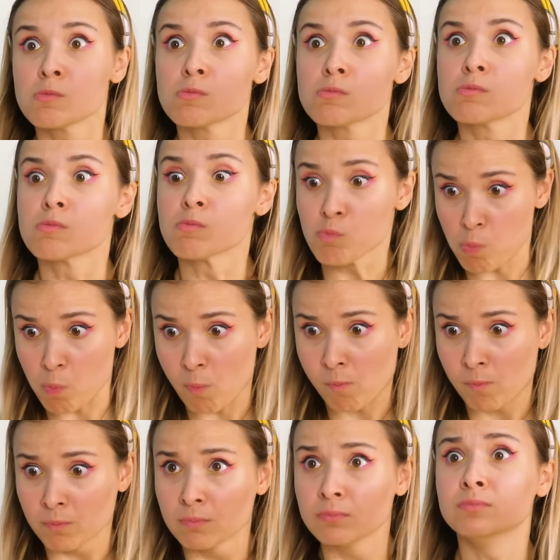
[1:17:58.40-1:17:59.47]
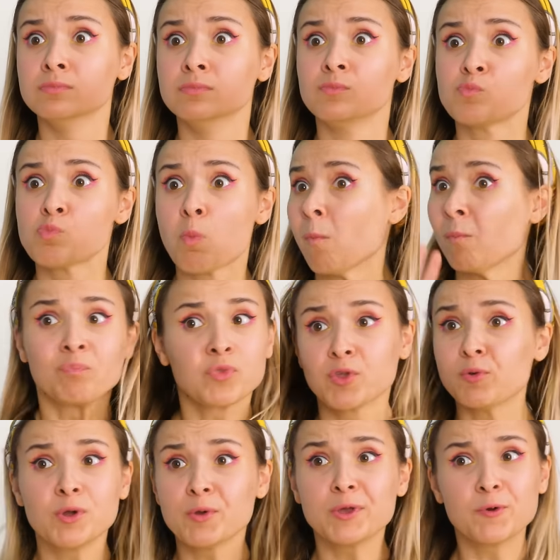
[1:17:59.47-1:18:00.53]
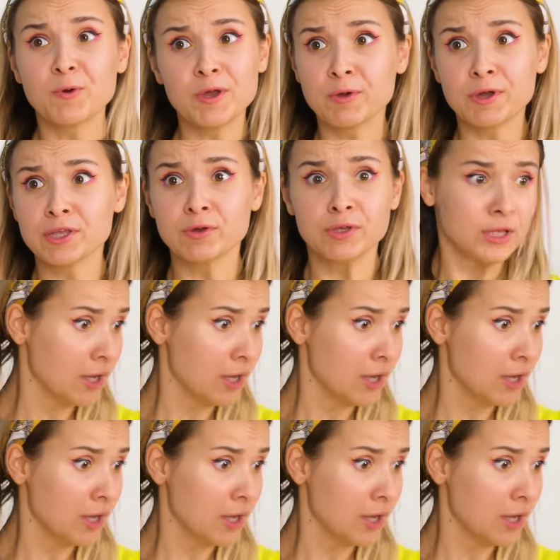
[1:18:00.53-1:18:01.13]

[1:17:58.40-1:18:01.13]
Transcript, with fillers: It was an accident! Uh, let me try to fix